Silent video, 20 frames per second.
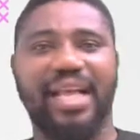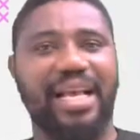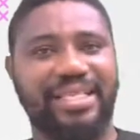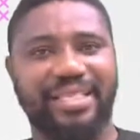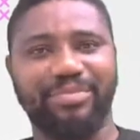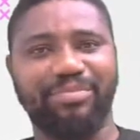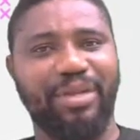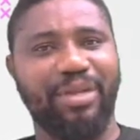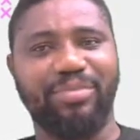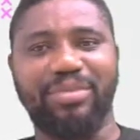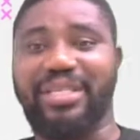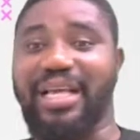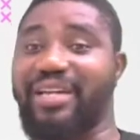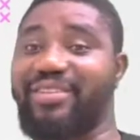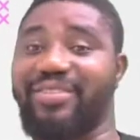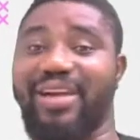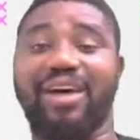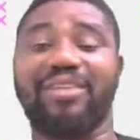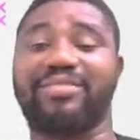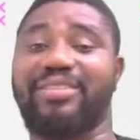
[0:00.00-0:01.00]
That simply means
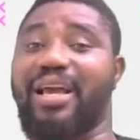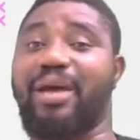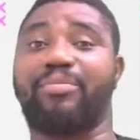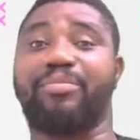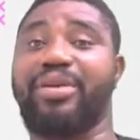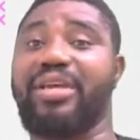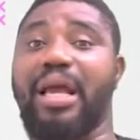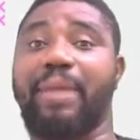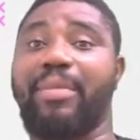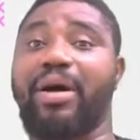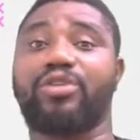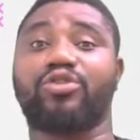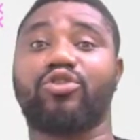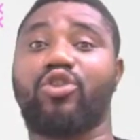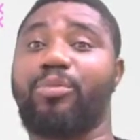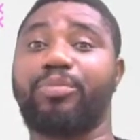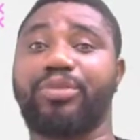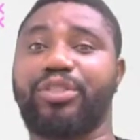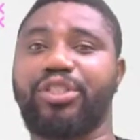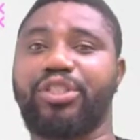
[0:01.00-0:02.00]
that drought can bring about
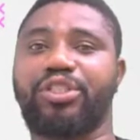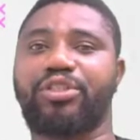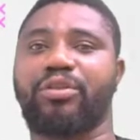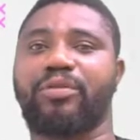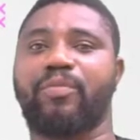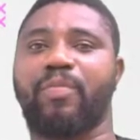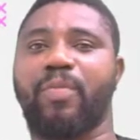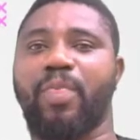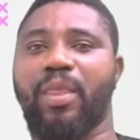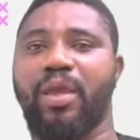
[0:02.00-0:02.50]
competition.